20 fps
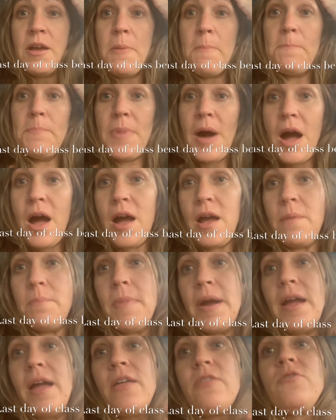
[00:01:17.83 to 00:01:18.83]
But
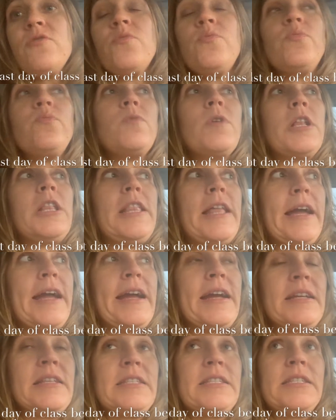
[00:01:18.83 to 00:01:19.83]
my other
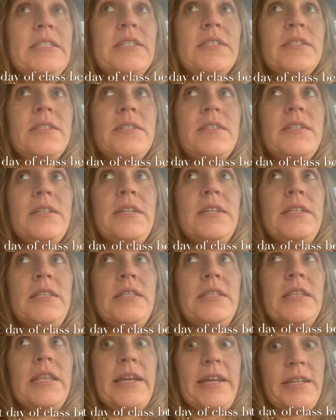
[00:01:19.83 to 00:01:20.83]
class
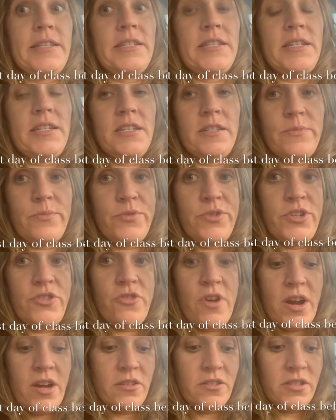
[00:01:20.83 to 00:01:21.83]
in Lansing is
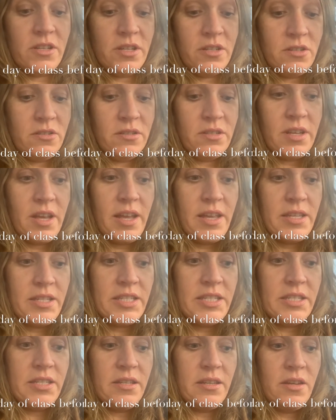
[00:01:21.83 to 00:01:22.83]
pretrial skills.
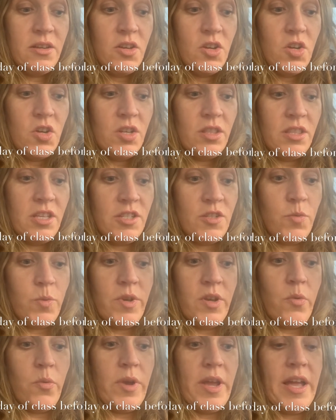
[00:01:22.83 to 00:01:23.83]
And this
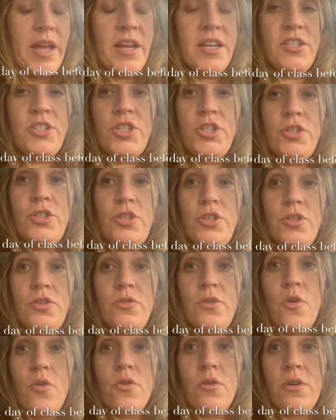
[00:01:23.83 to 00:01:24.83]
week we had to
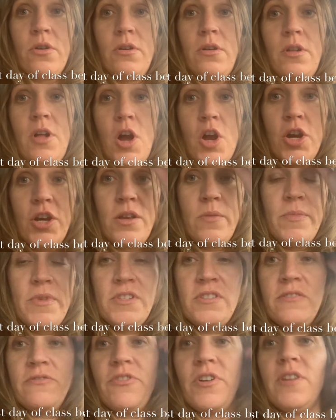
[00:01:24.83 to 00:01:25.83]
do oral
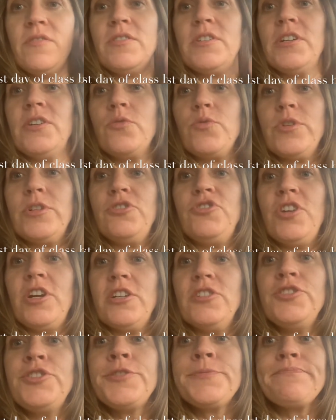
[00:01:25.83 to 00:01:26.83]
arguments in front of a real
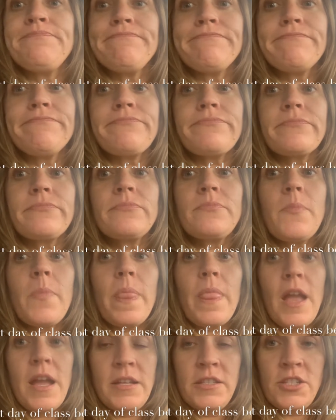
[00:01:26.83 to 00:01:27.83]
judge.
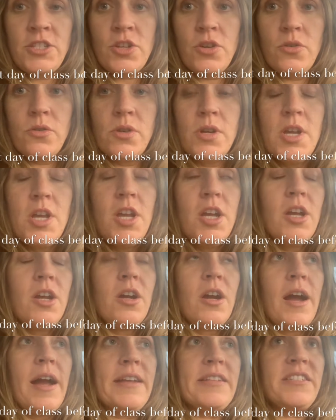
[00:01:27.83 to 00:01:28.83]
And so
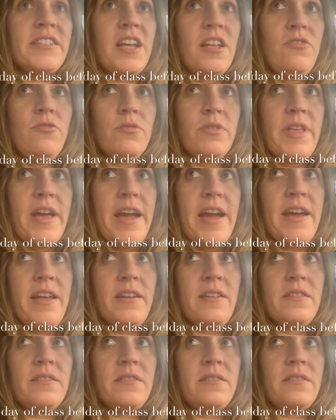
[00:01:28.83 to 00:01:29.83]
I scheduled
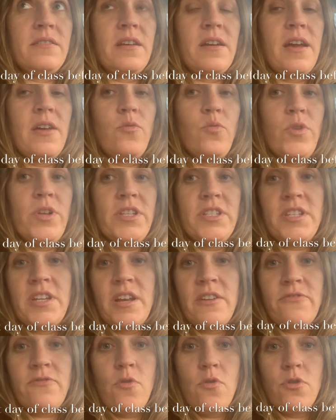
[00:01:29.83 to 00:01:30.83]
that on
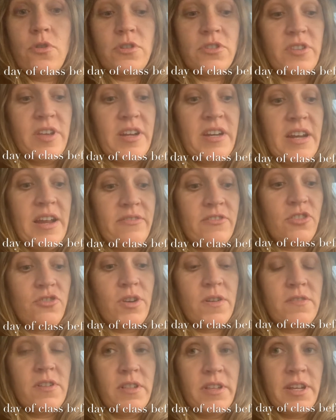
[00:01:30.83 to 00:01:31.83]
Wednesday at 4, so I didn't have to
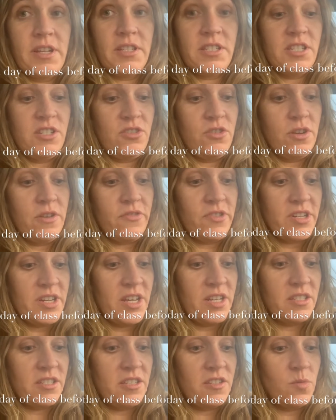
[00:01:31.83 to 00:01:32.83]
drive to Lansing 2 different
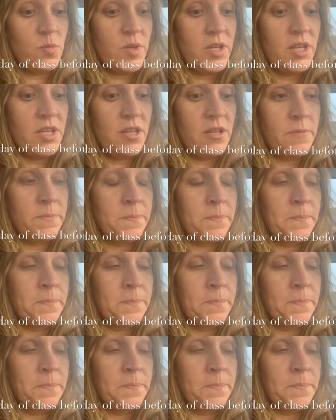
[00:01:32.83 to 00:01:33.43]
days this week.